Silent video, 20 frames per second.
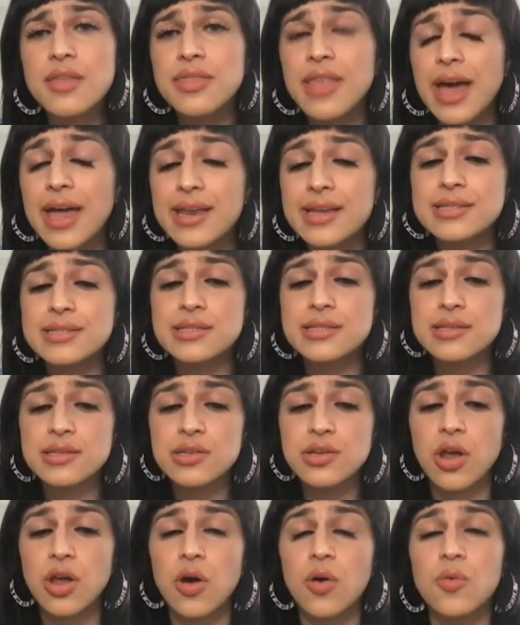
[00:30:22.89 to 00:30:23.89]
that is,
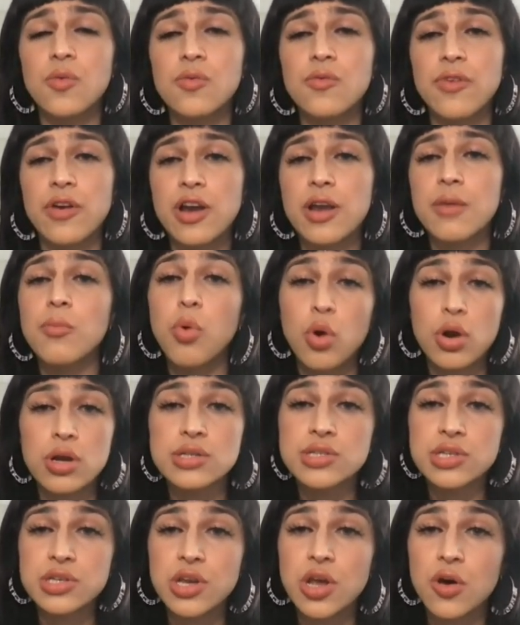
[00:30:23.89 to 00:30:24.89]
you know, very
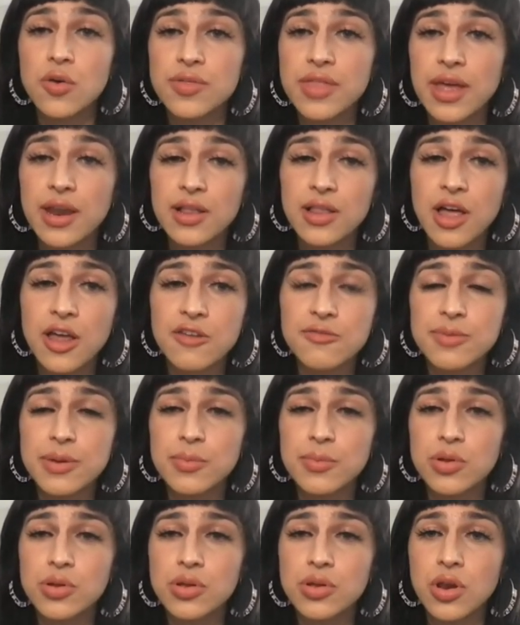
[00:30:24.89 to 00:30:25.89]
important to note that a lot of
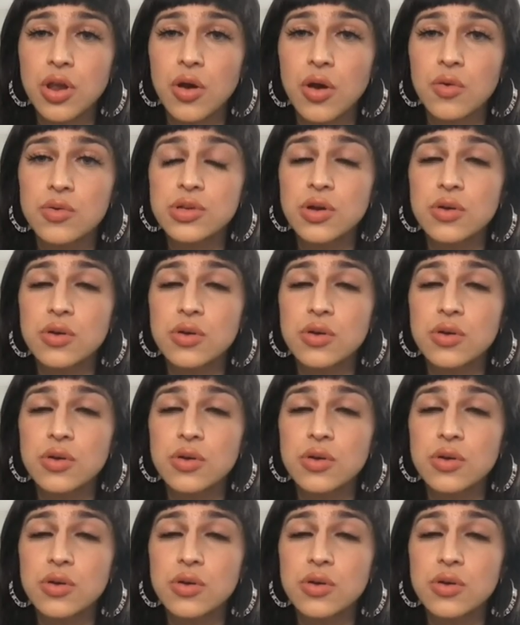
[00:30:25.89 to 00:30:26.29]
people, you know,